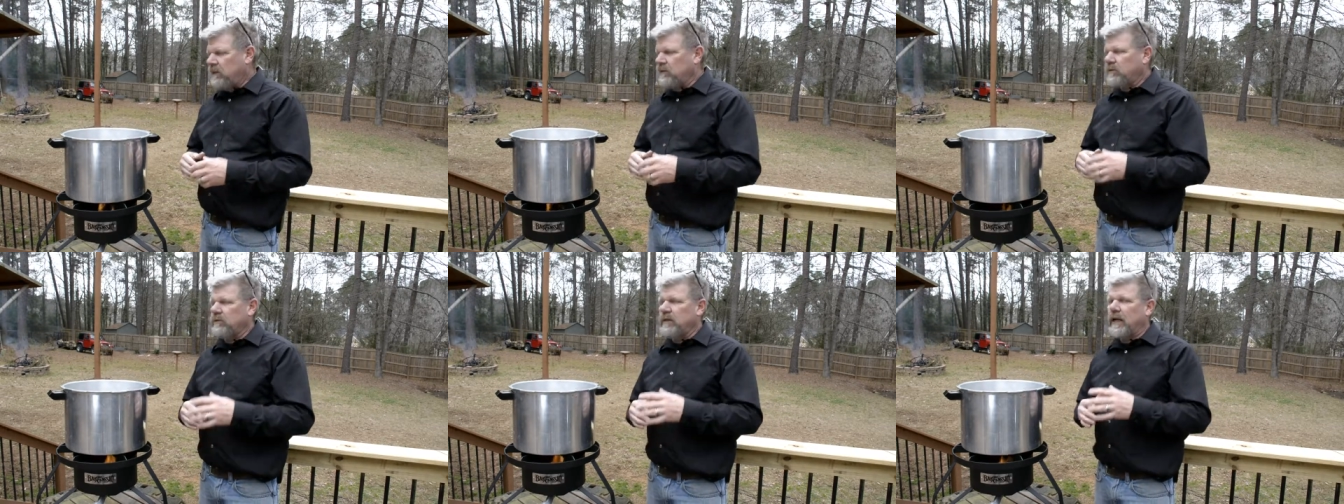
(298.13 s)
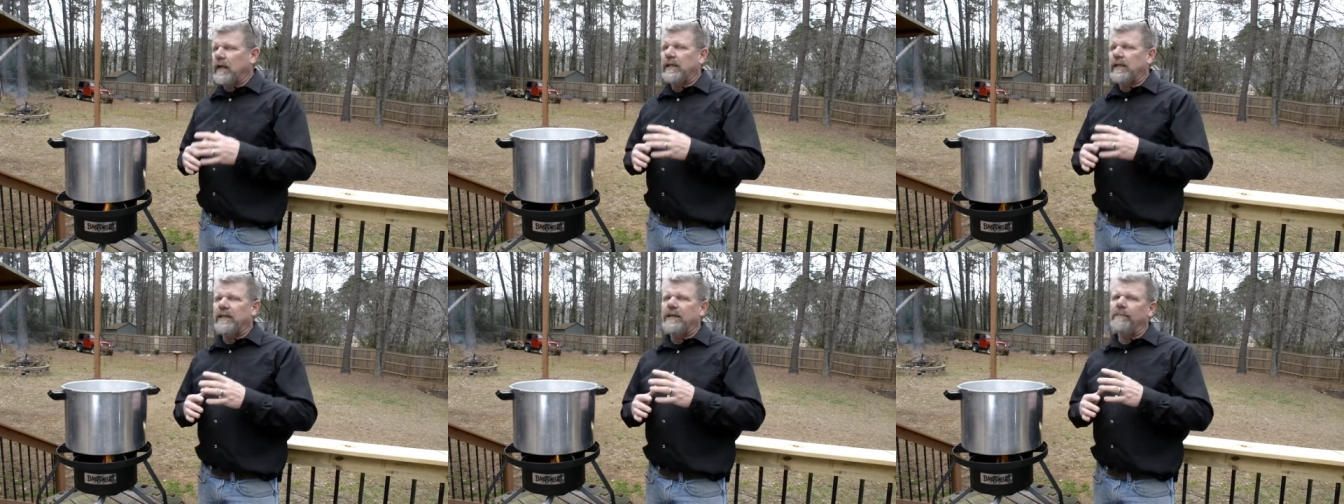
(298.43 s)
You
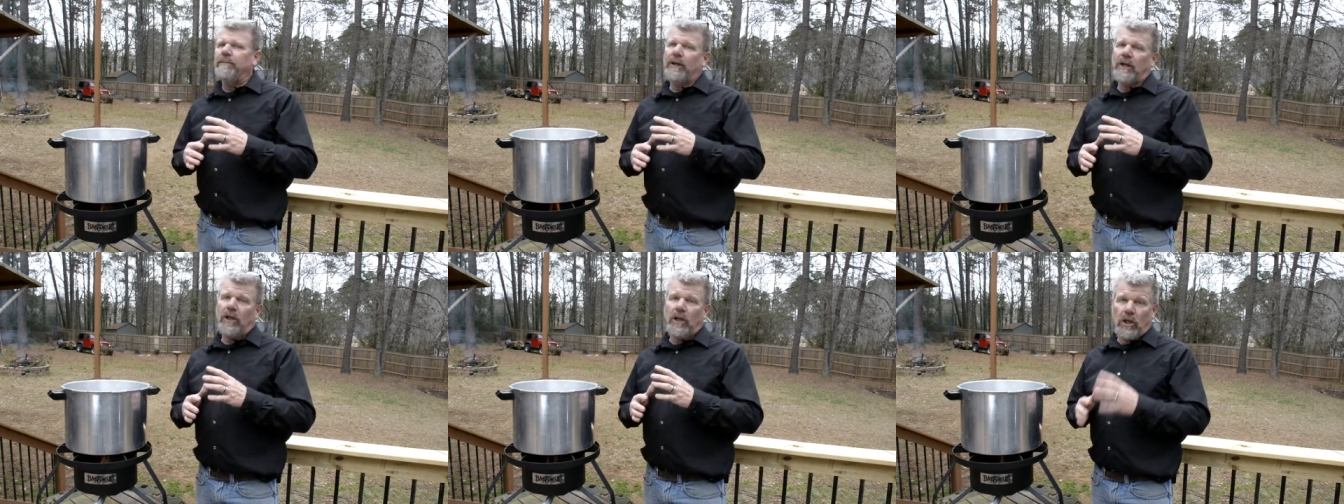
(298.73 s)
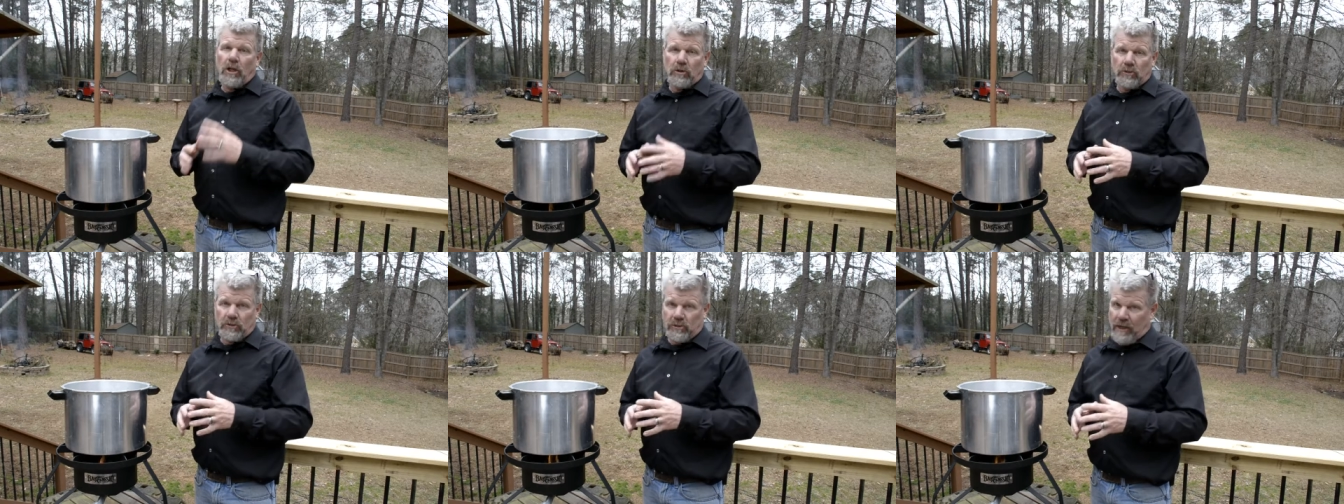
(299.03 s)
got to keep a
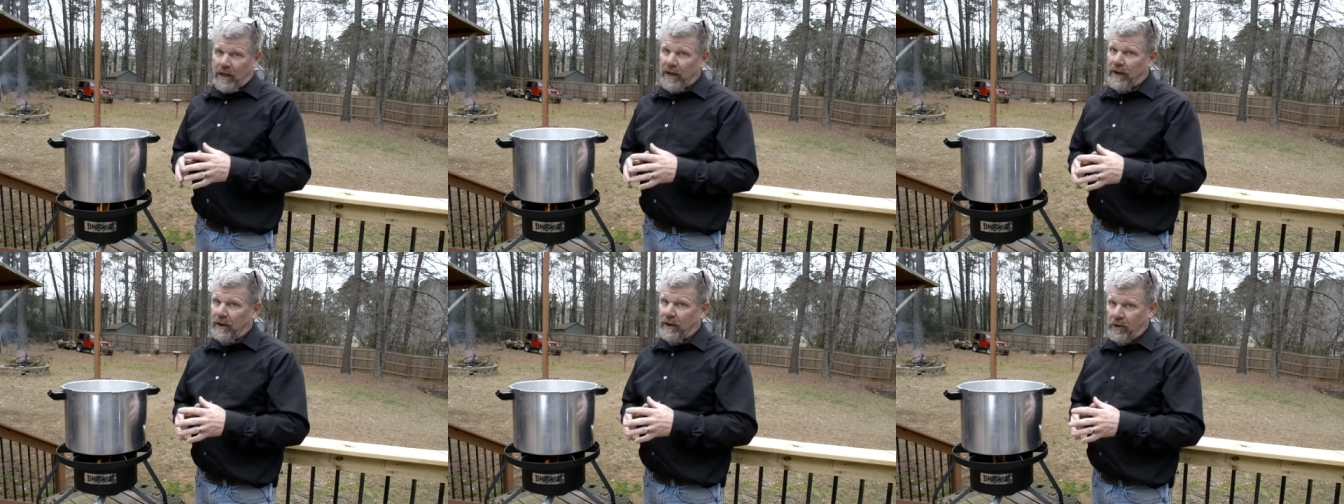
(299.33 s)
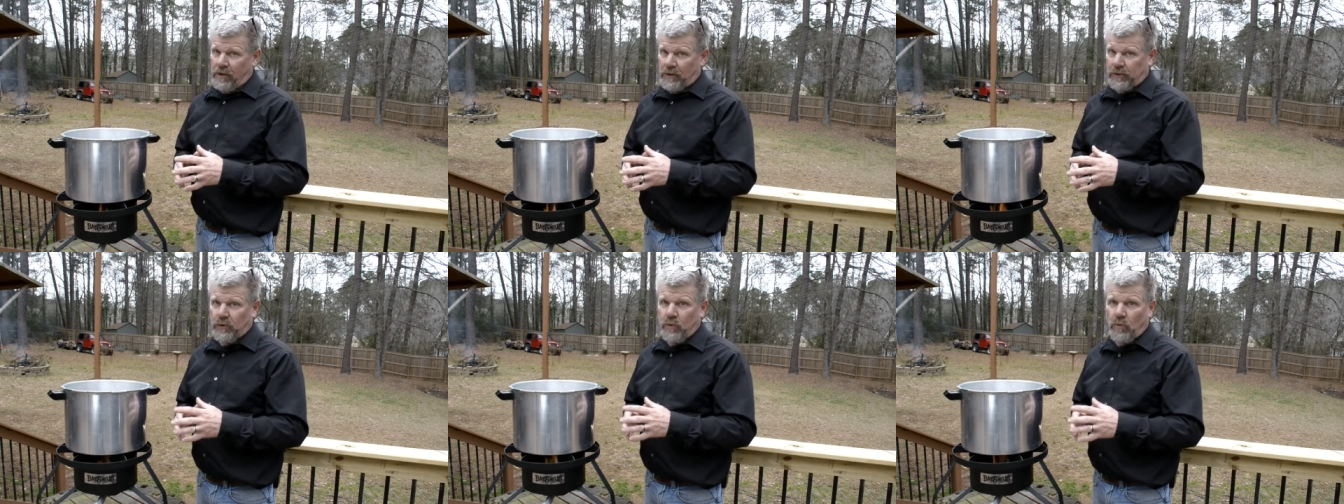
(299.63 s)
close eye
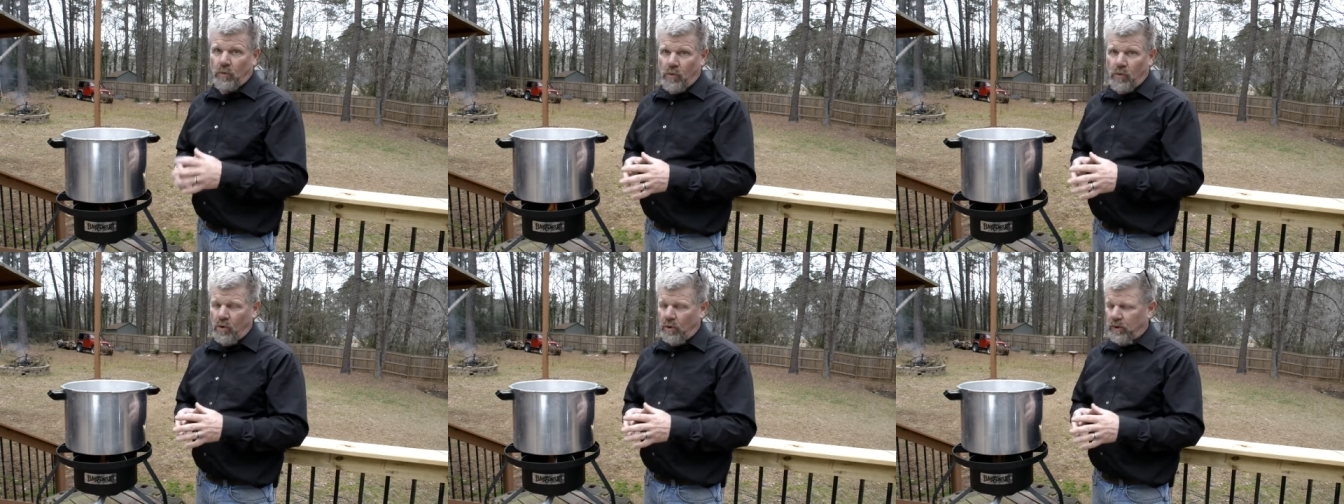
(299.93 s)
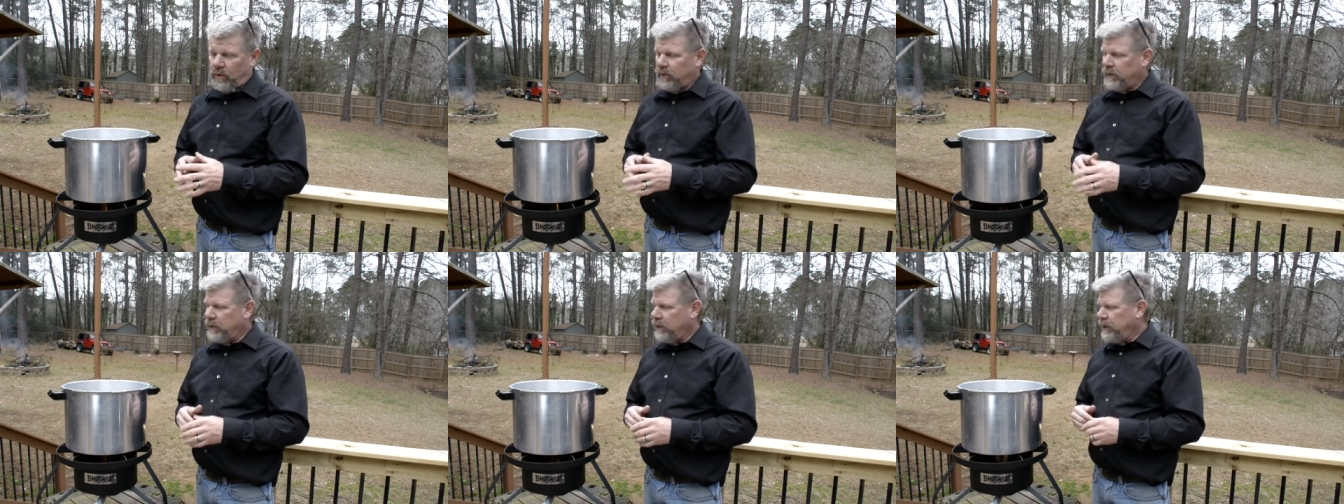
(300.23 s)
on your
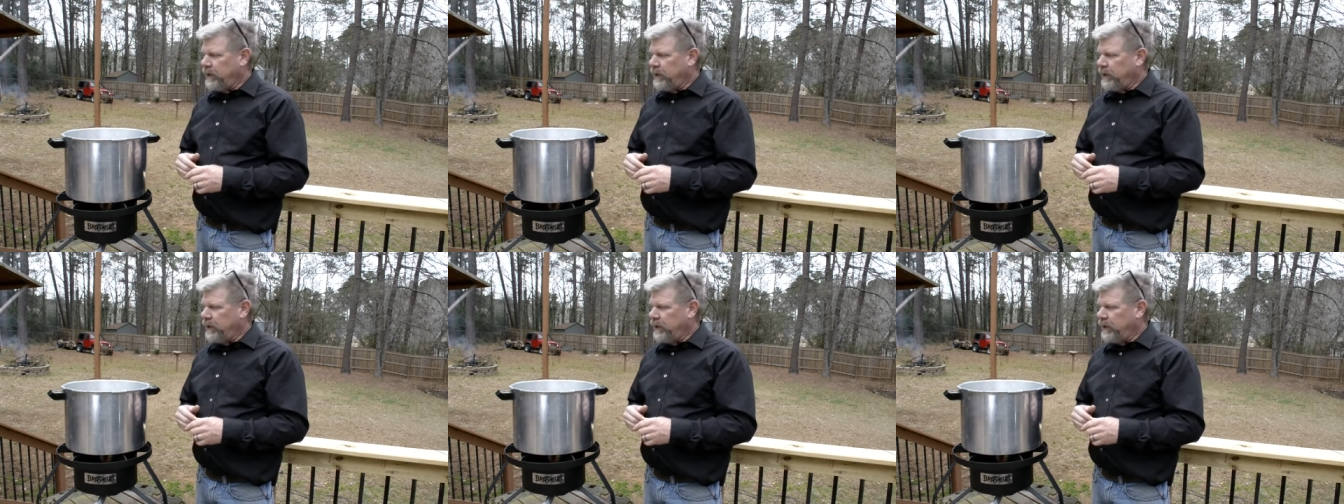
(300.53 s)
wort